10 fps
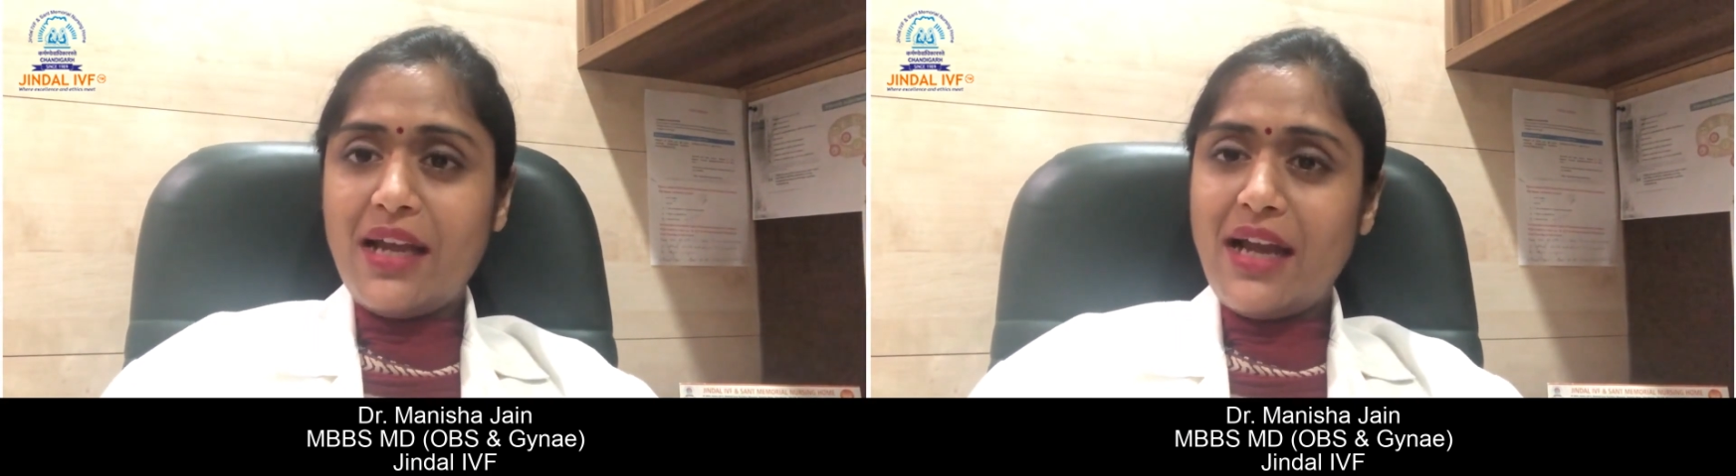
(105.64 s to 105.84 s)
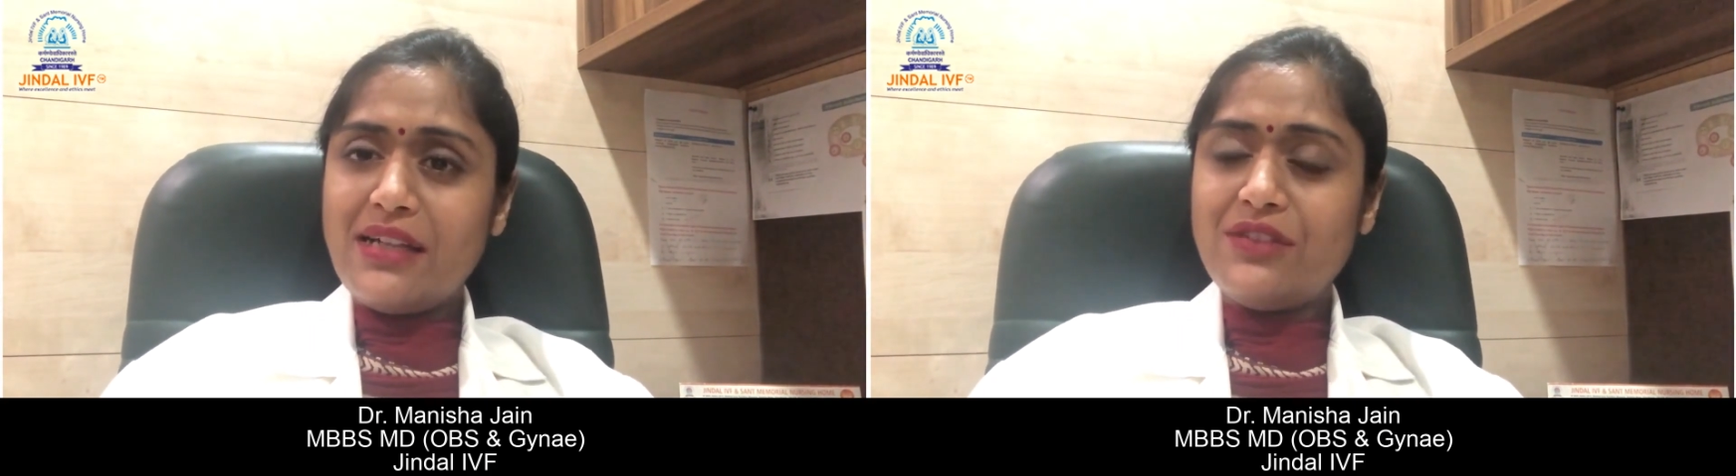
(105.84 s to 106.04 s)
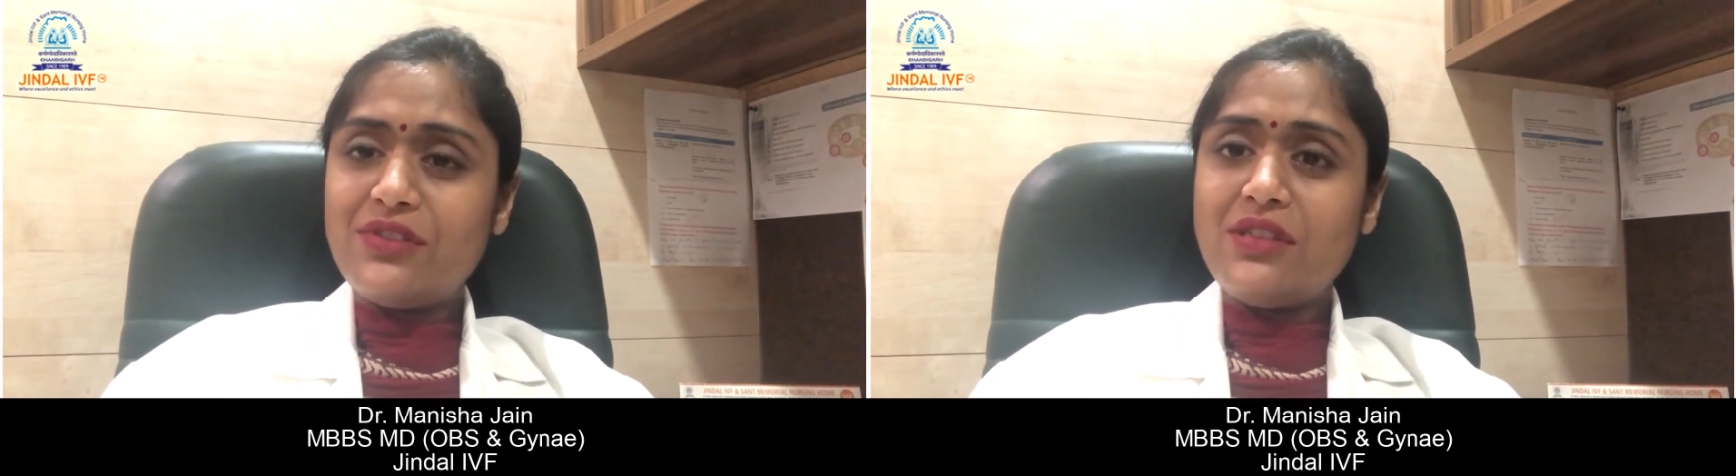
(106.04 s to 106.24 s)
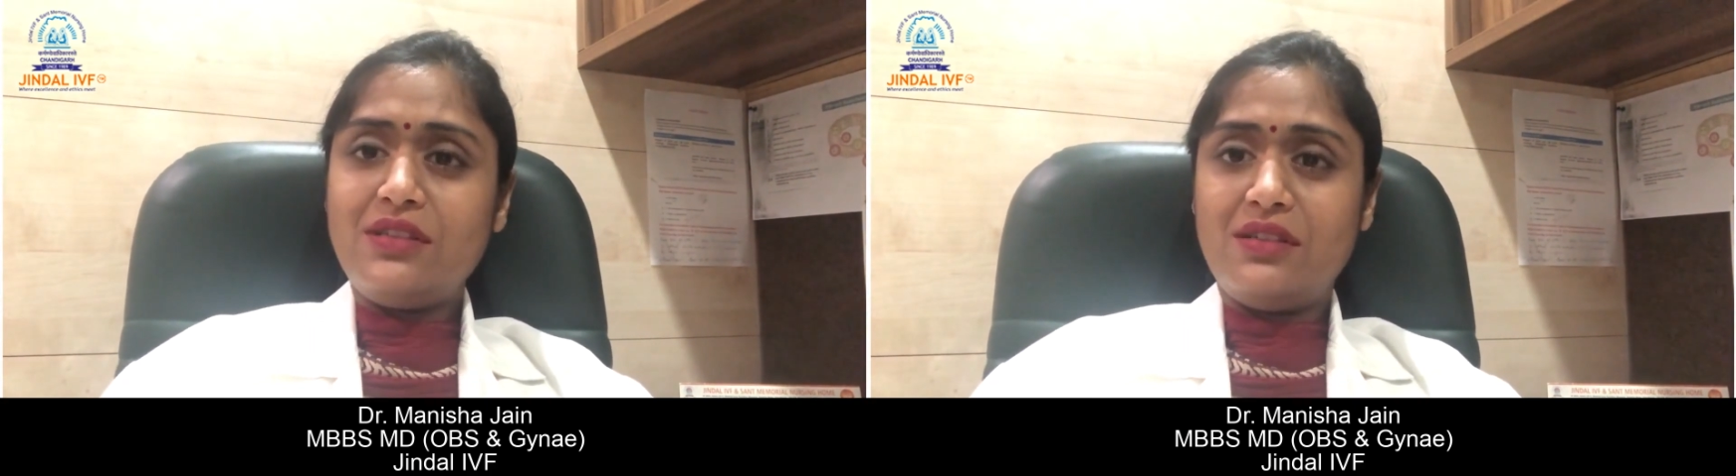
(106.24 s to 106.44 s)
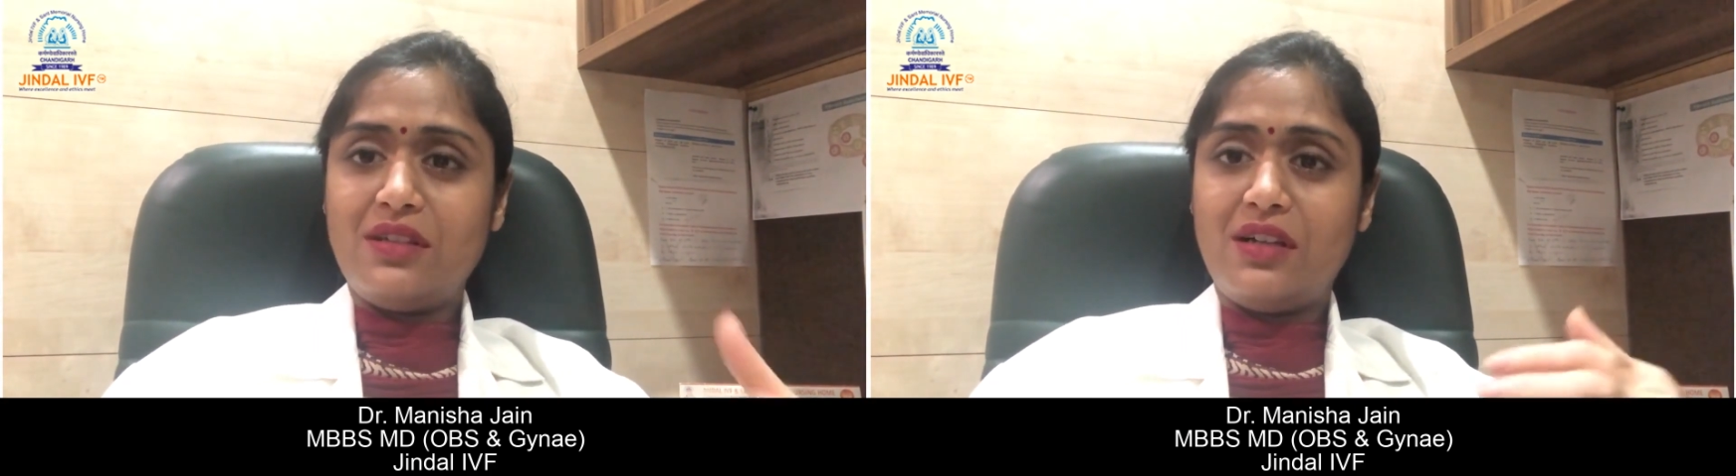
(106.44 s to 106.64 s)
and even
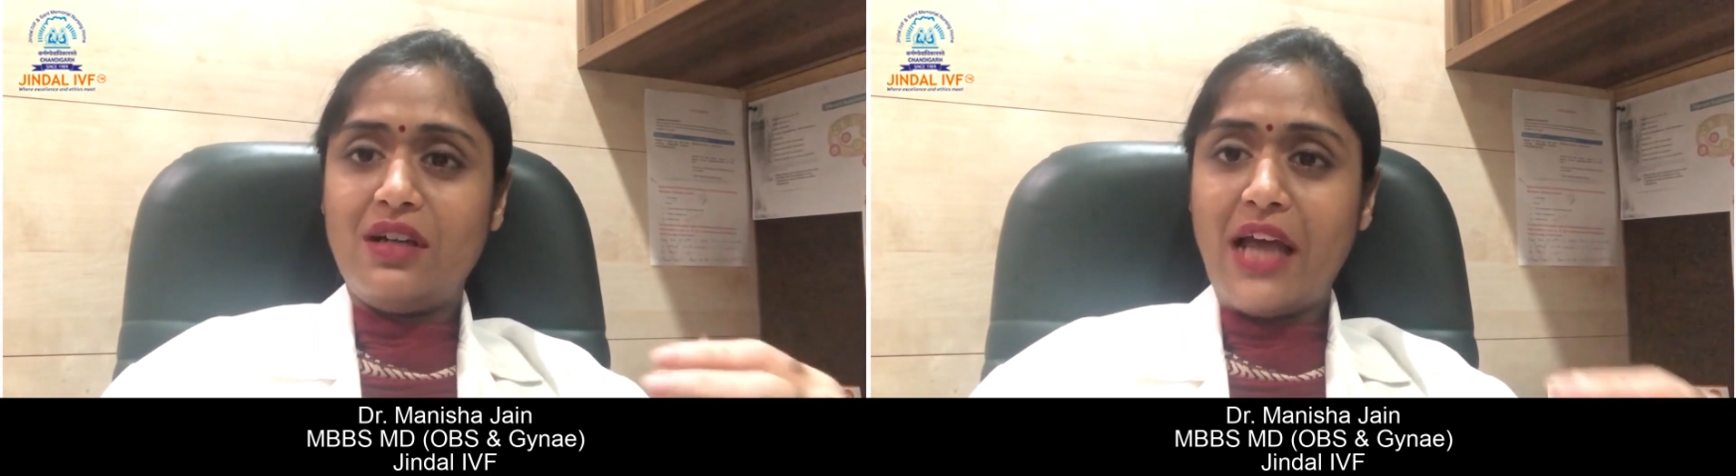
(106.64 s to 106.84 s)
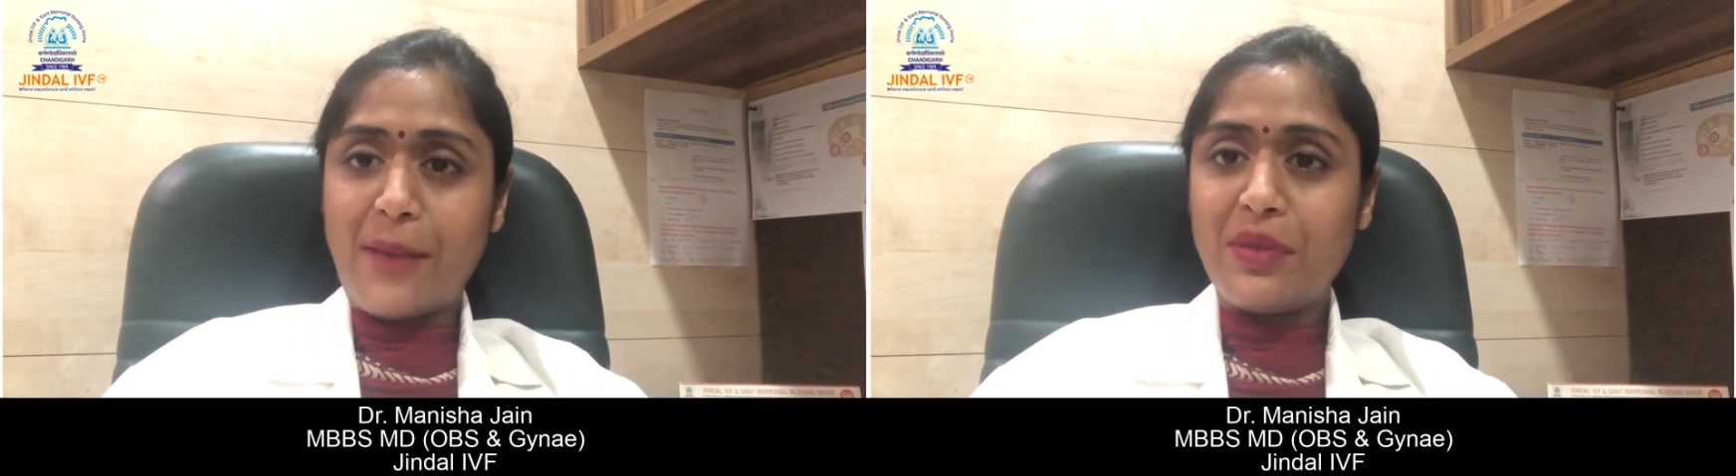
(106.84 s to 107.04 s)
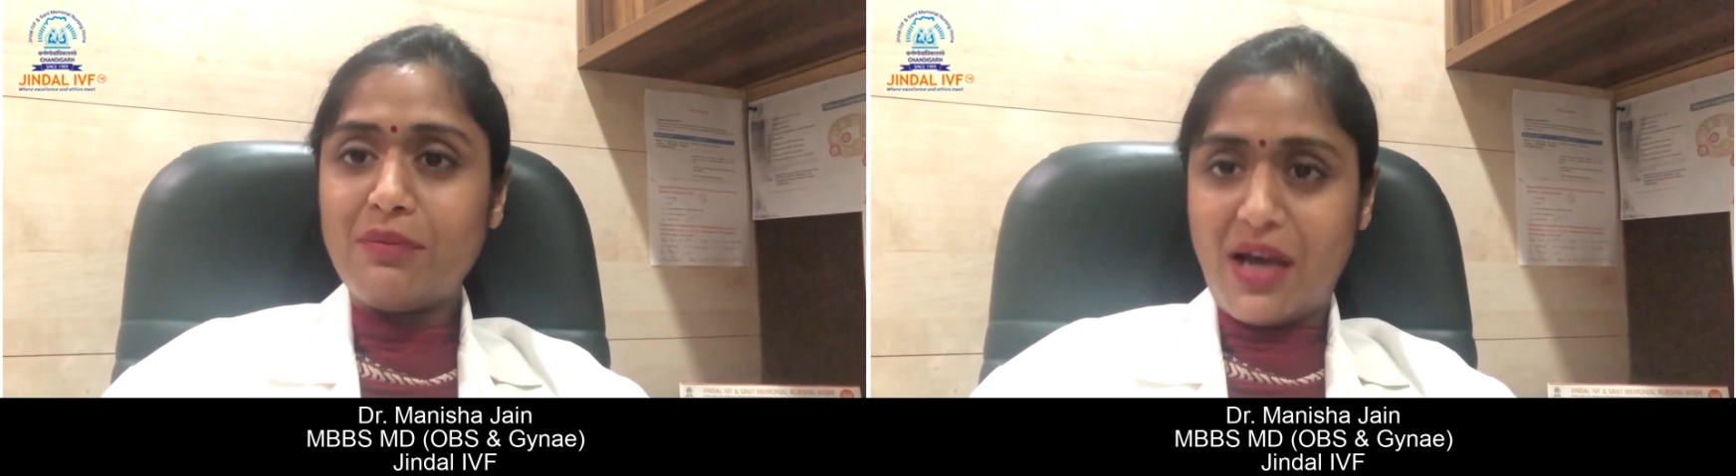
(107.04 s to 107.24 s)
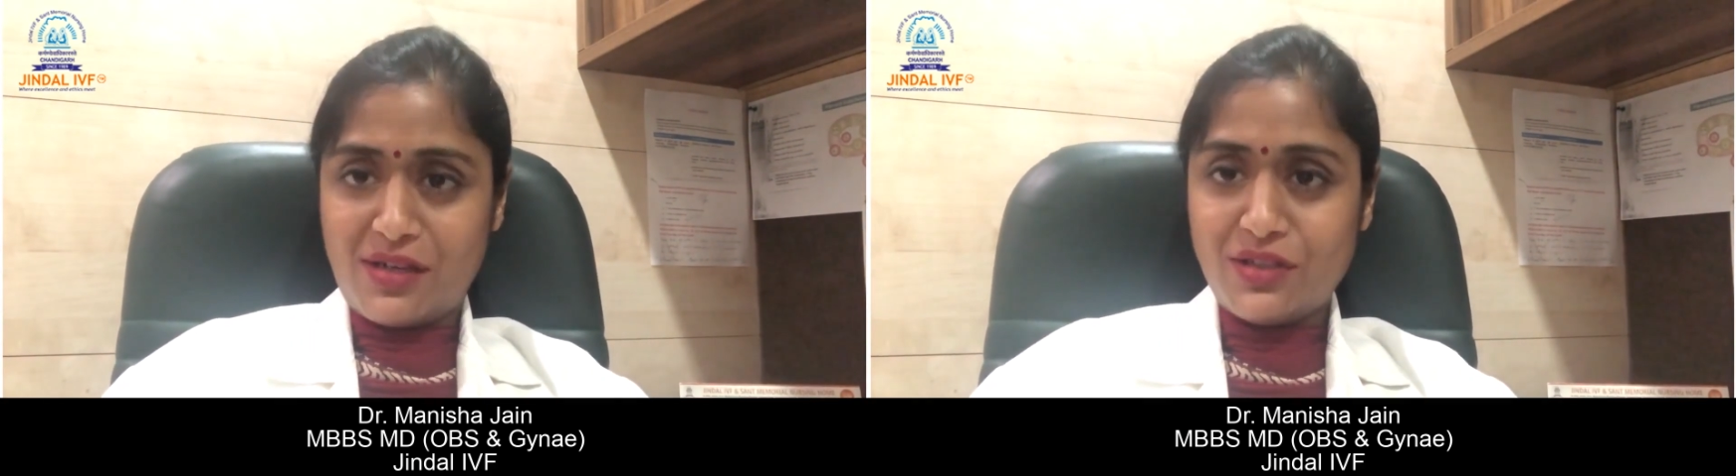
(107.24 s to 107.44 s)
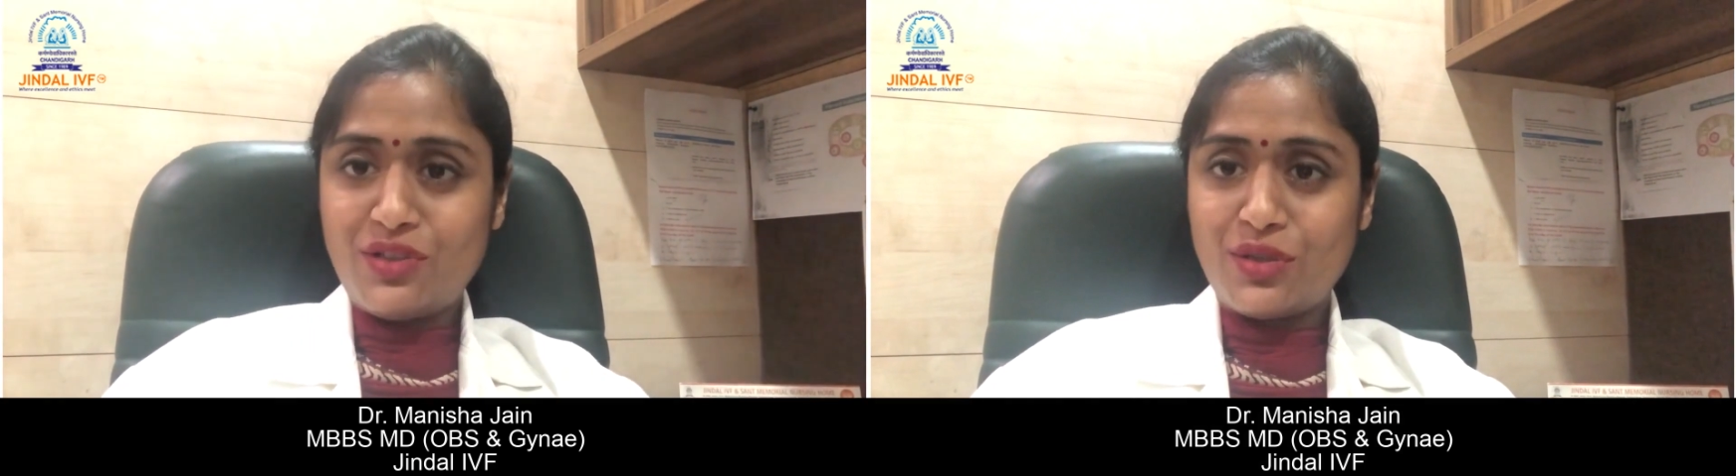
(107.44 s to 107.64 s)
a happy
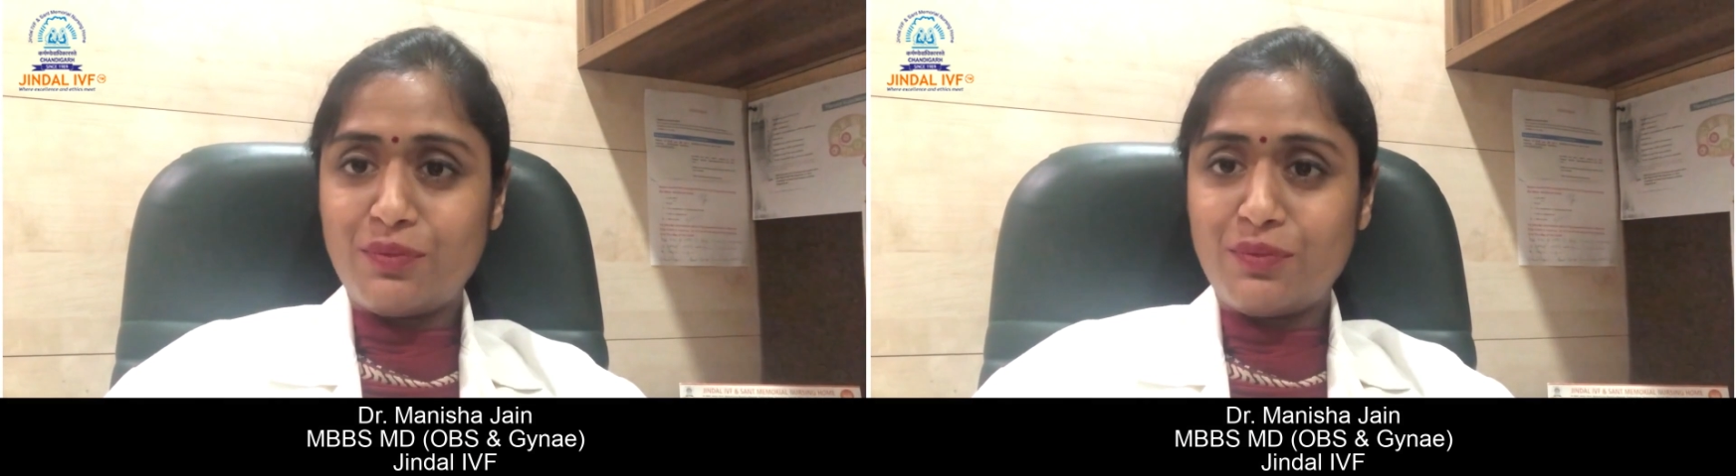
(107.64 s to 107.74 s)
marriage,